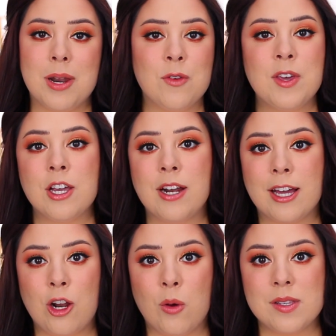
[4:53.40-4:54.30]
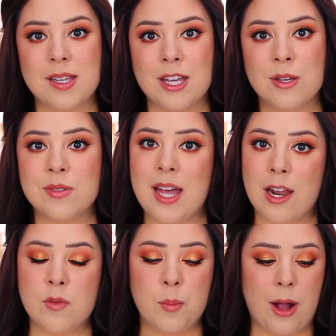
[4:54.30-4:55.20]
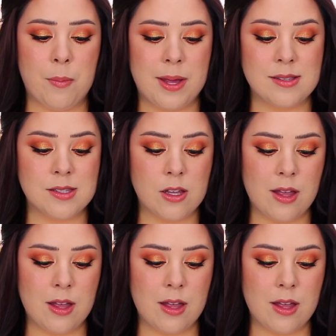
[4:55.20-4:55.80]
But I figured I could always get use out of a brow pencil,